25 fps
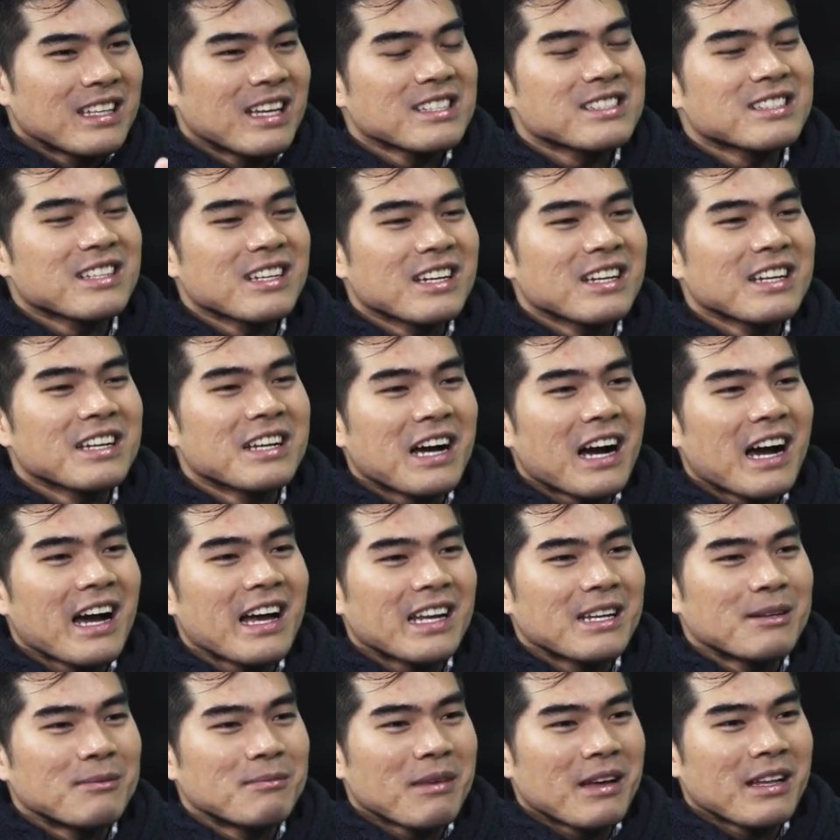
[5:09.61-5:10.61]
that's going to
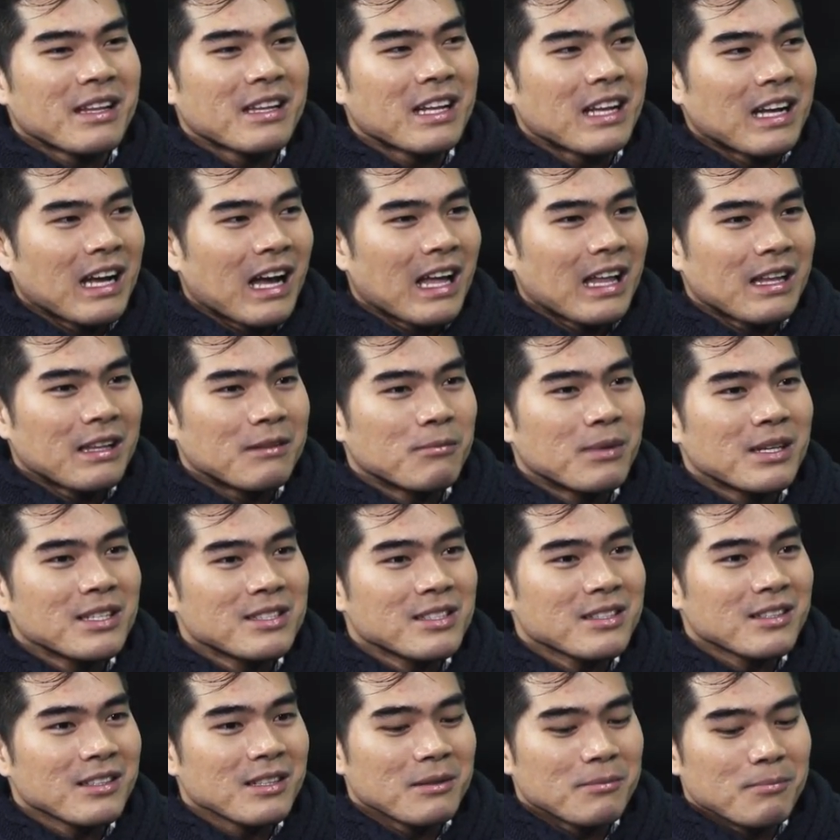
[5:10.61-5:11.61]
guide him and, and
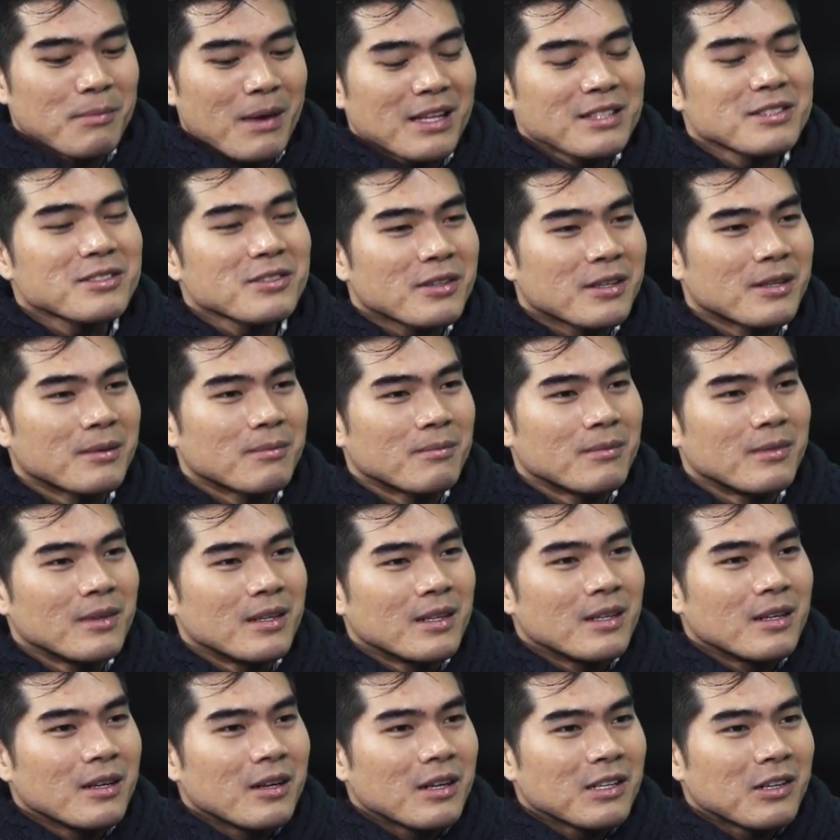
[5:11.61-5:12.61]
basically mentor him
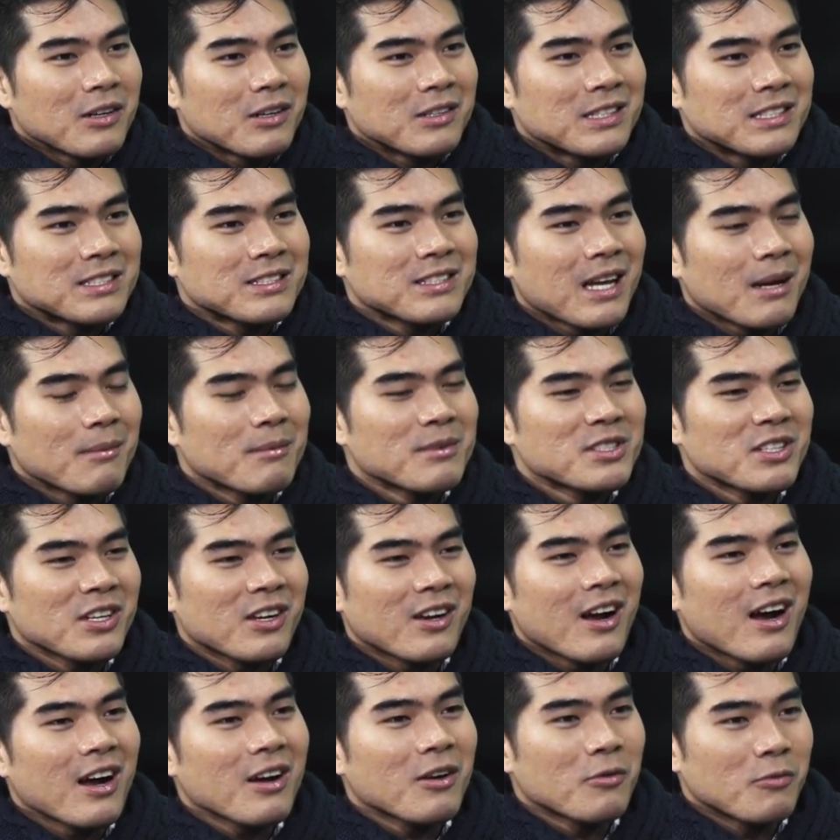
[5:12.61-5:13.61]
on his time in
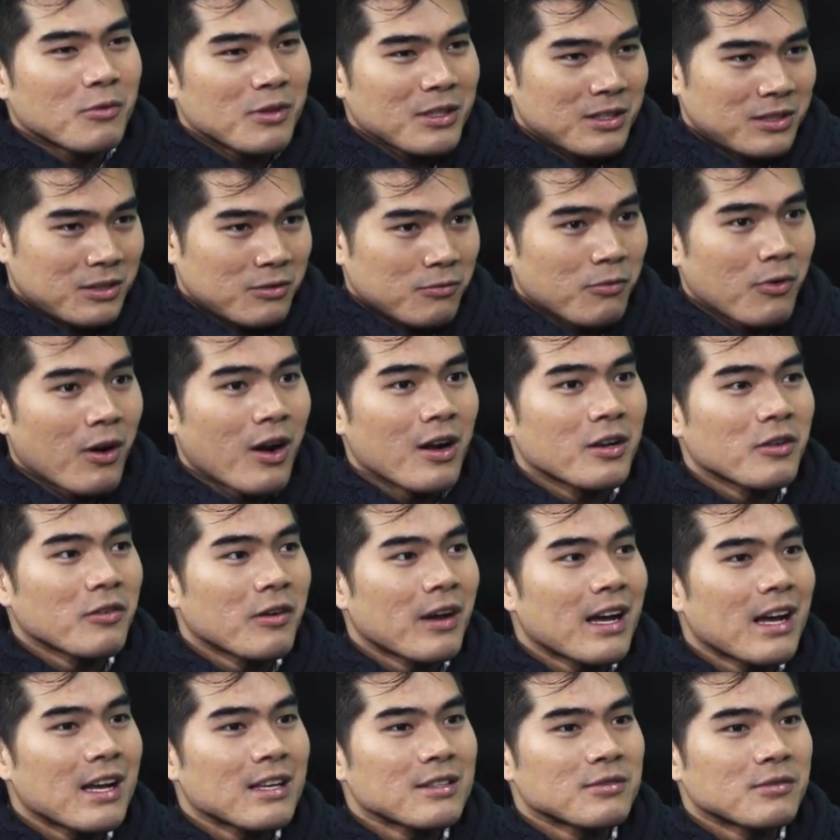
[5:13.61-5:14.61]
Chicago, which
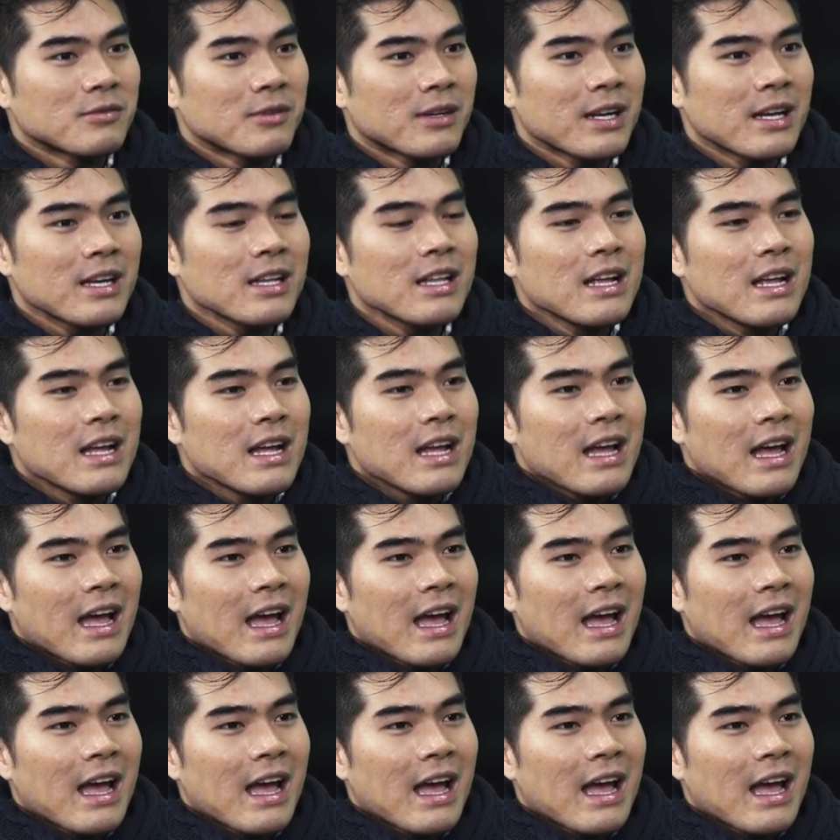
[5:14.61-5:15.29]
Rondo has, right?